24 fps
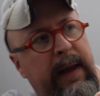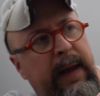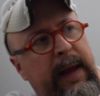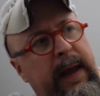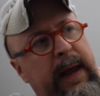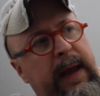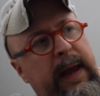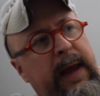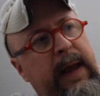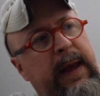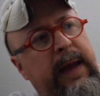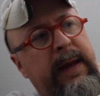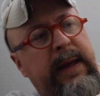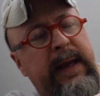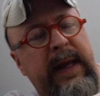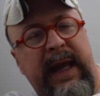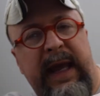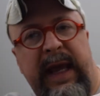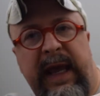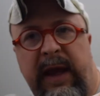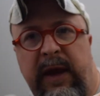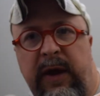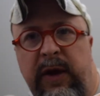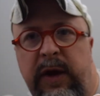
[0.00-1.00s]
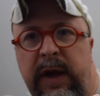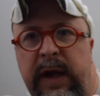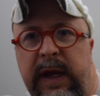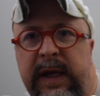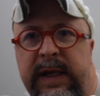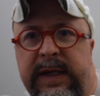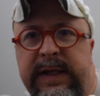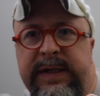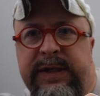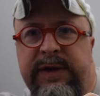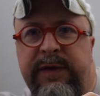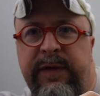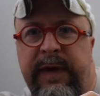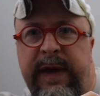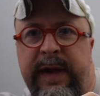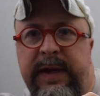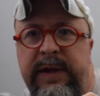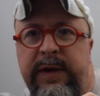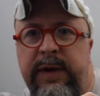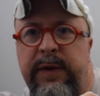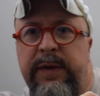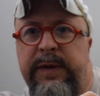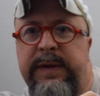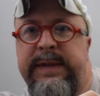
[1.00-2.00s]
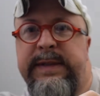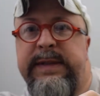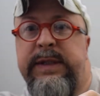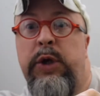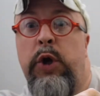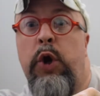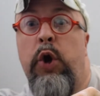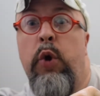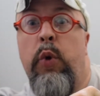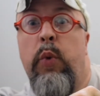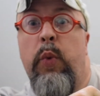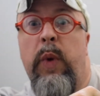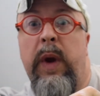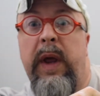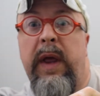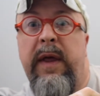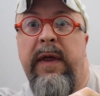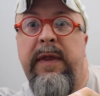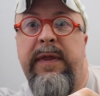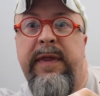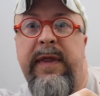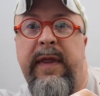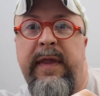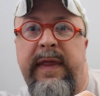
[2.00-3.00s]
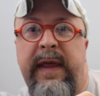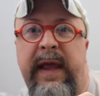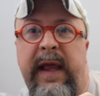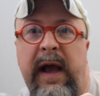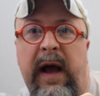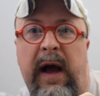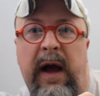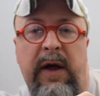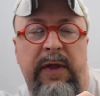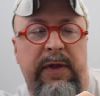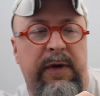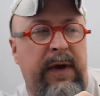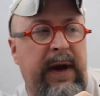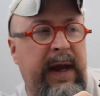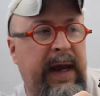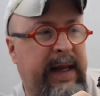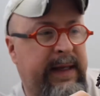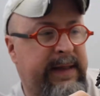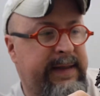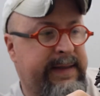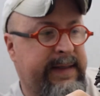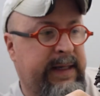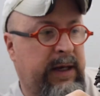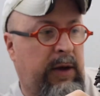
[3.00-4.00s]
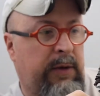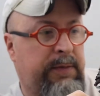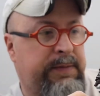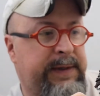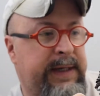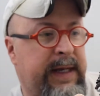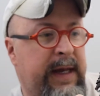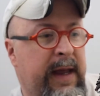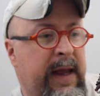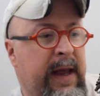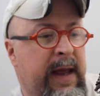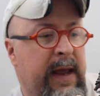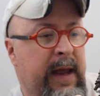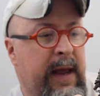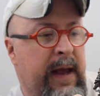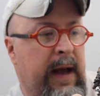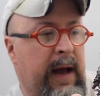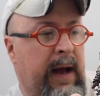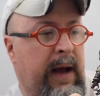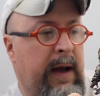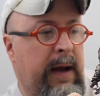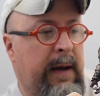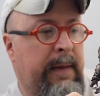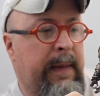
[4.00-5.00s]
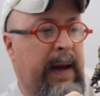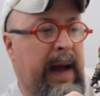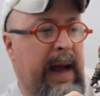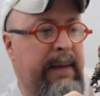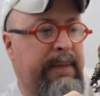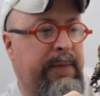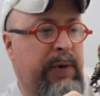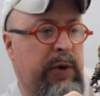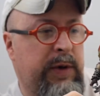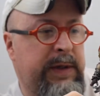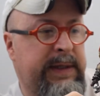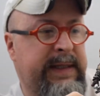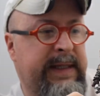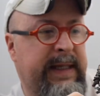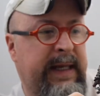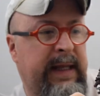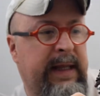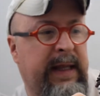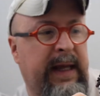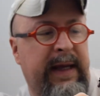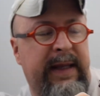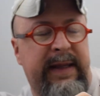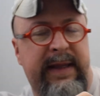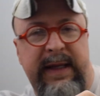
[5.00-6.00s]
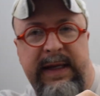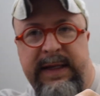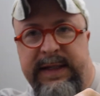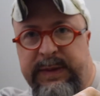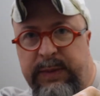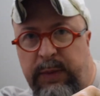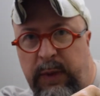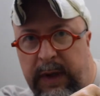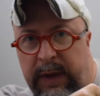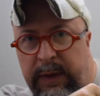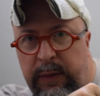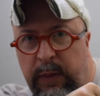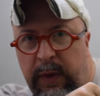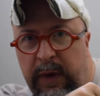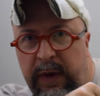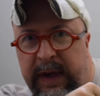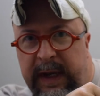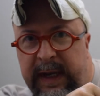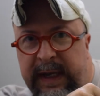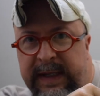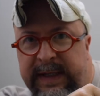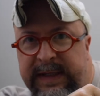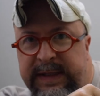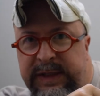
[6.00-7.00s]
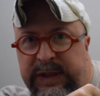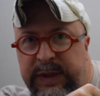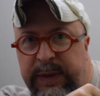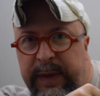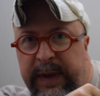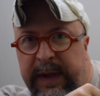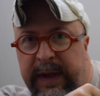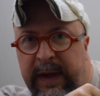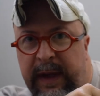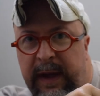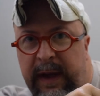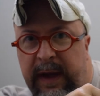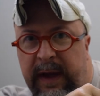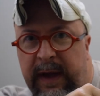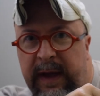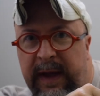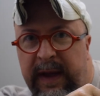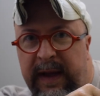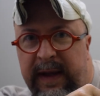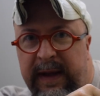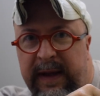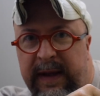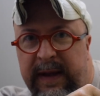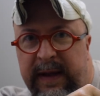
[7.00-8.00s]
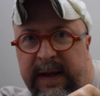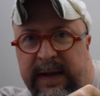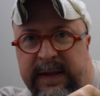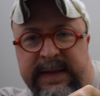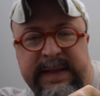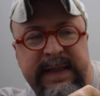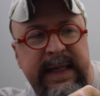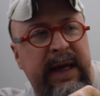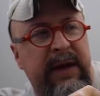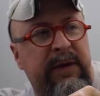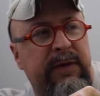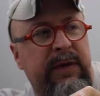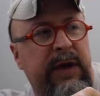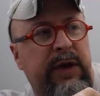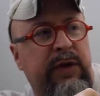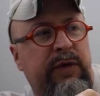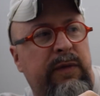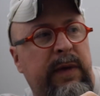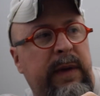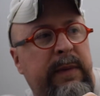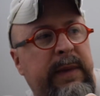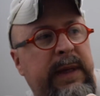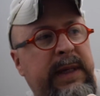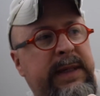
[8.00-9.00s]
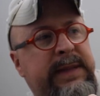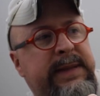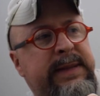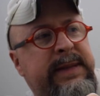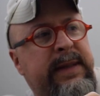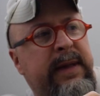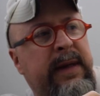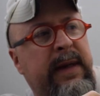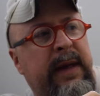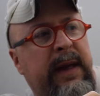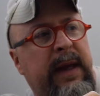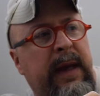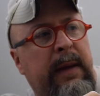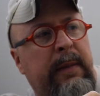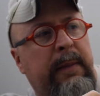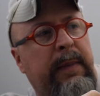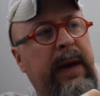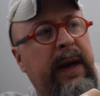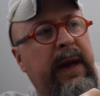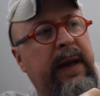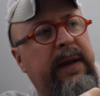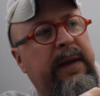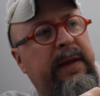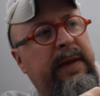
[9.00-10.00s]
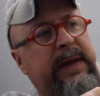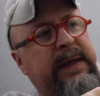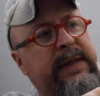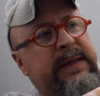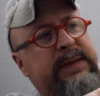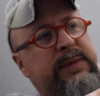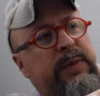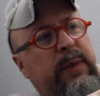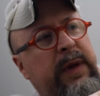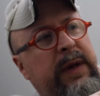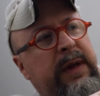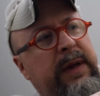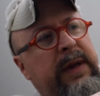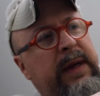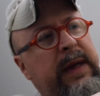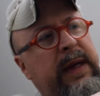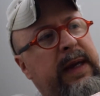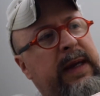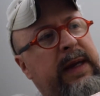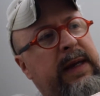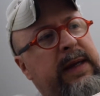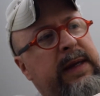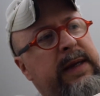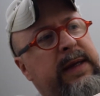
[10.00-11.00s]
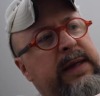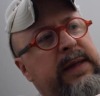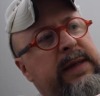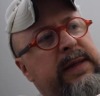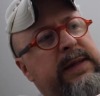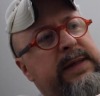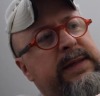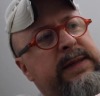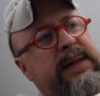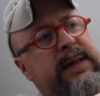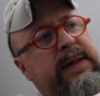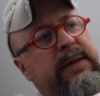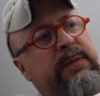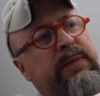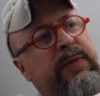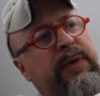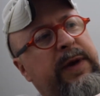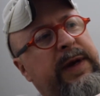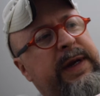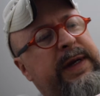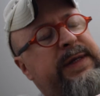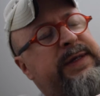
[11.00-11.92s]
And here is Kratos with the other head sculpt. I personally like this one where he's doing a scary grimace, but this one is pretty